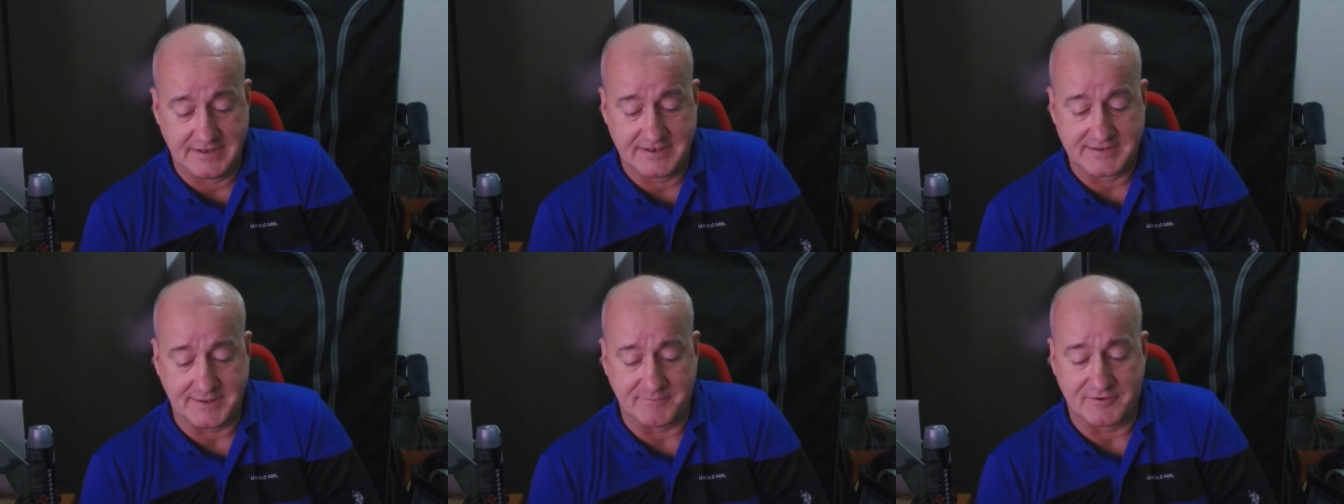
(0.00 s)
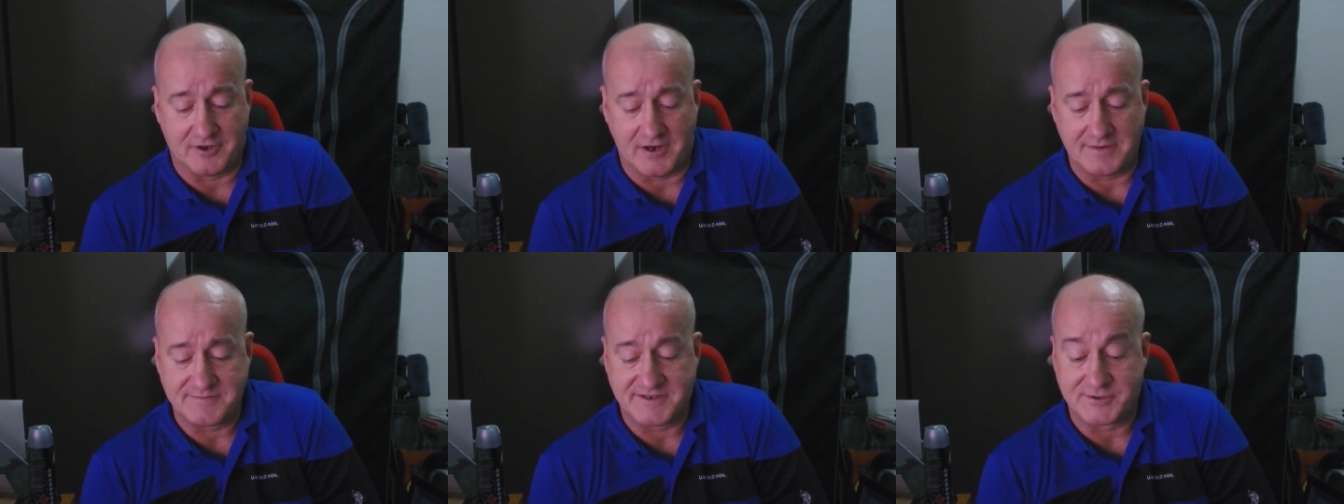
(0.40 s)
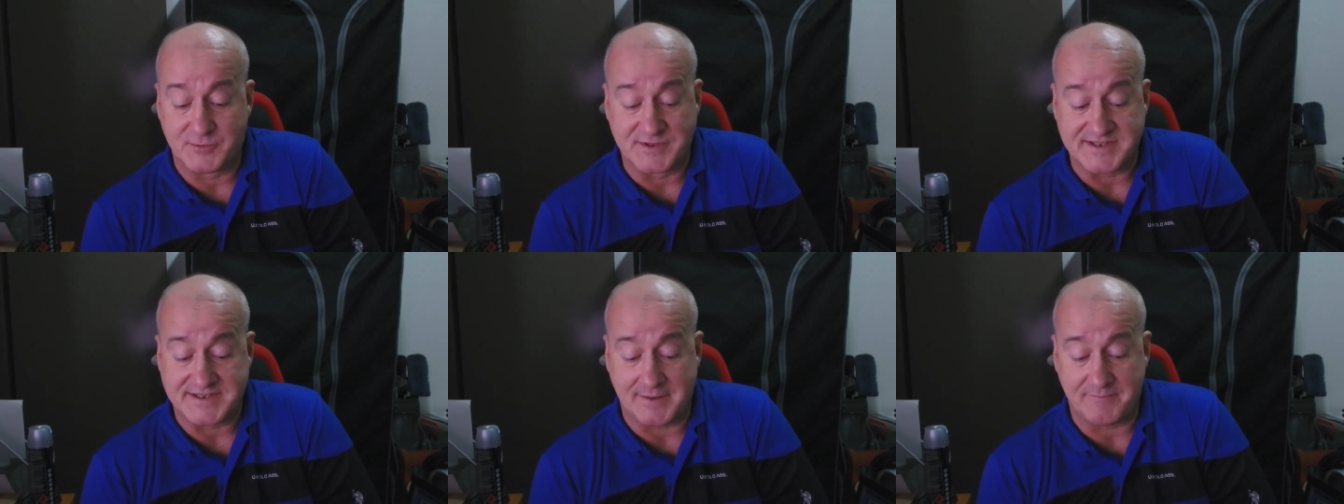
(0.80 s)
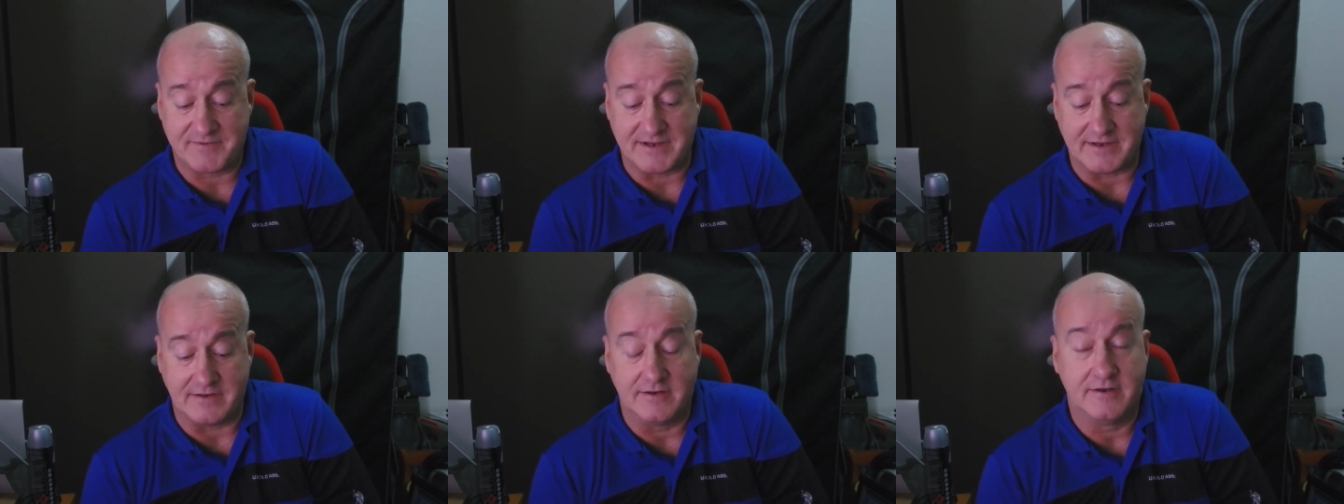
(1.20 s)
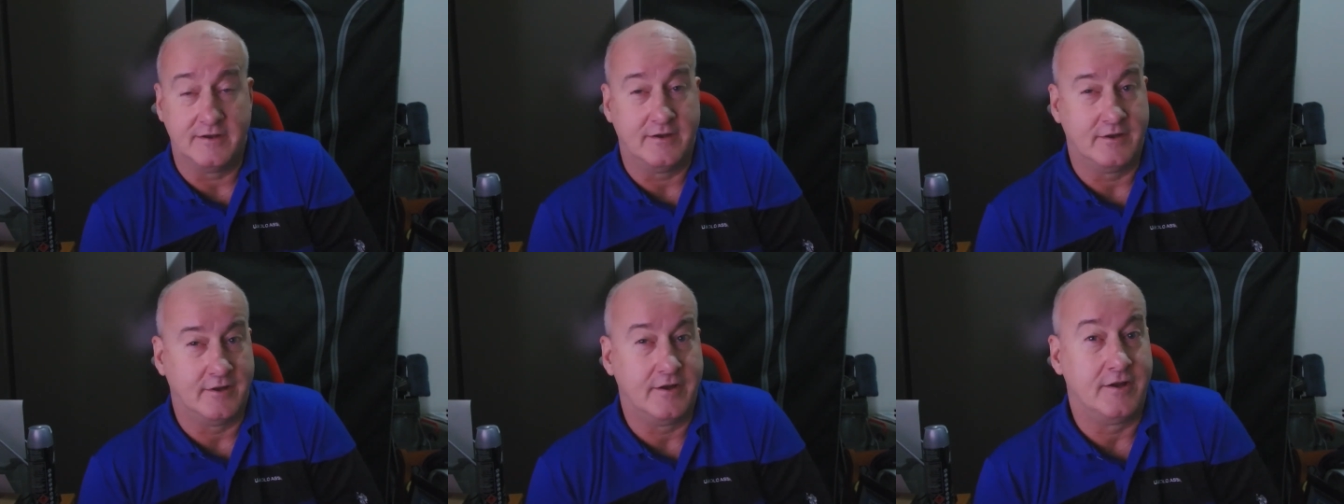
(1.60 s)
Sometimes it's with something
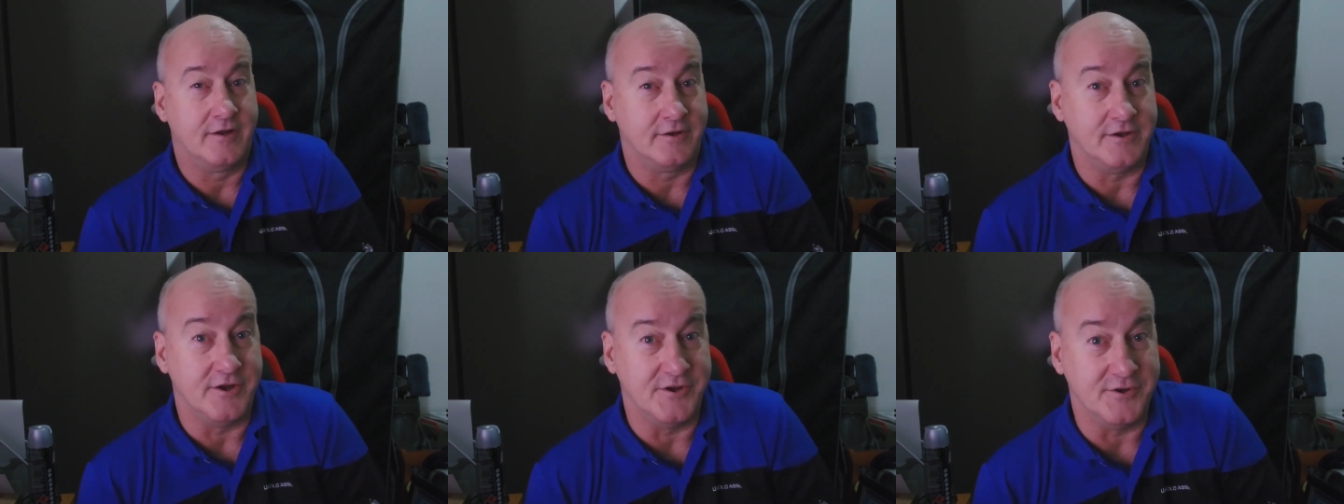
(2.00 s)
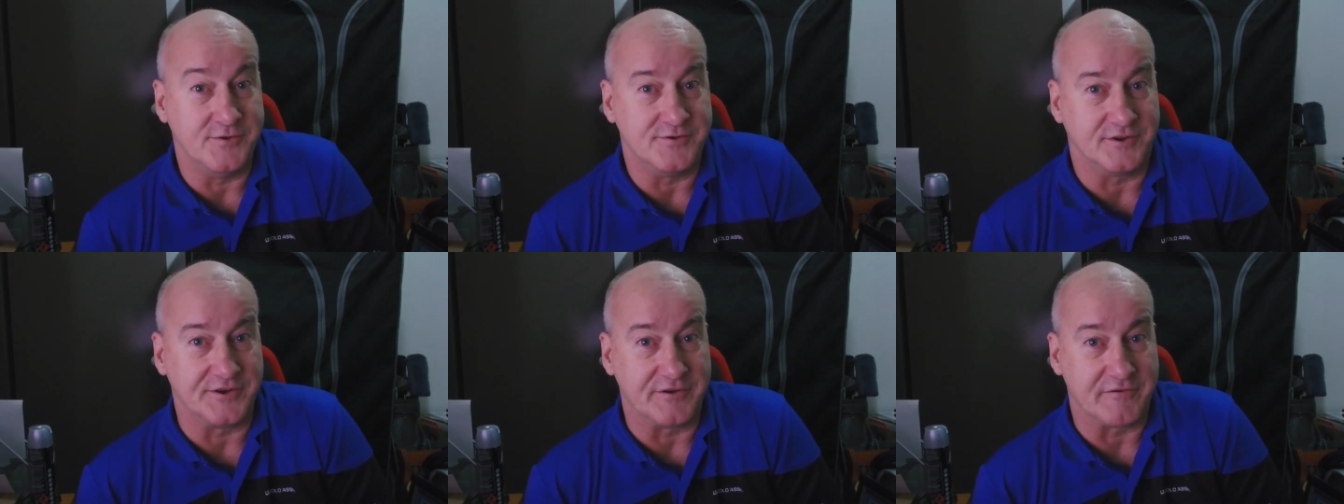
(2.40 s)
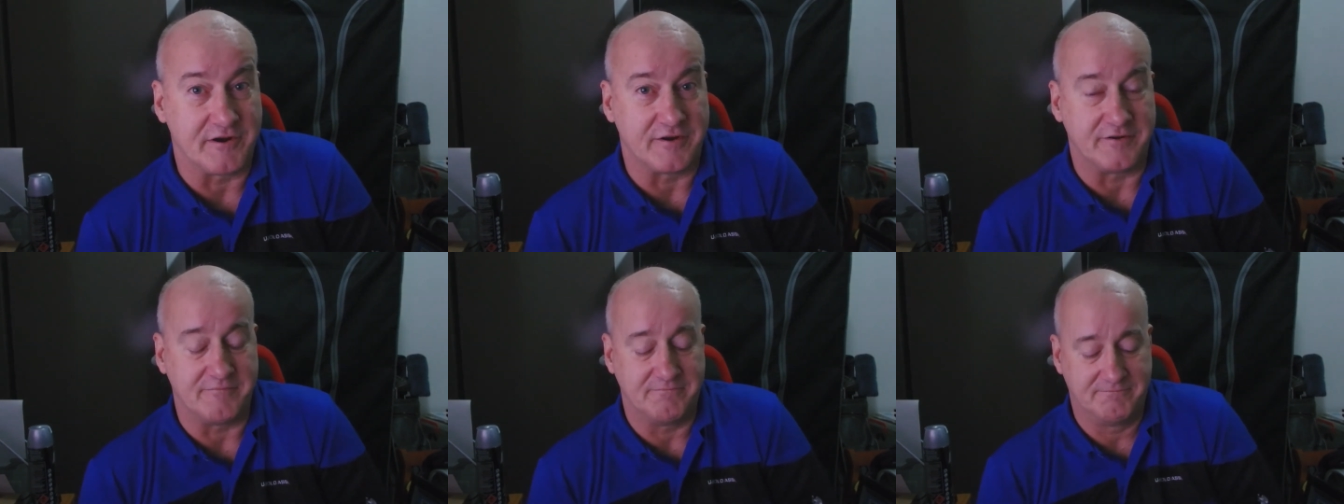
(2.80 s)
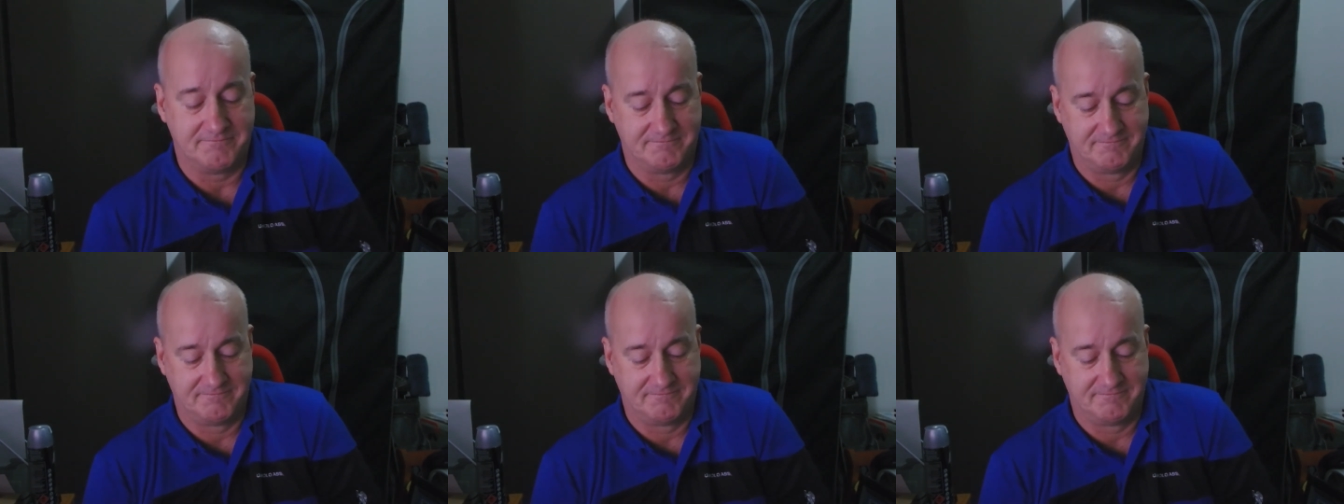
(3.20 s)
you use on your own.